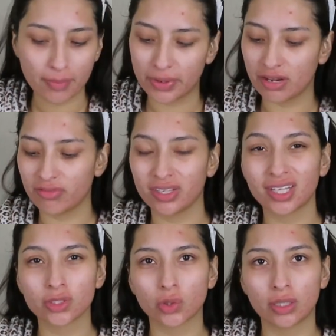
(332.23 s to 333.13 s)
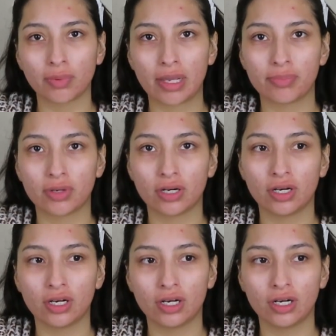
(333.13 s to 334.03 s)
but I feel like toilet
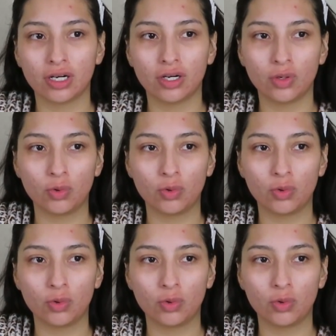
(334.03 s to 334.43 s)
paper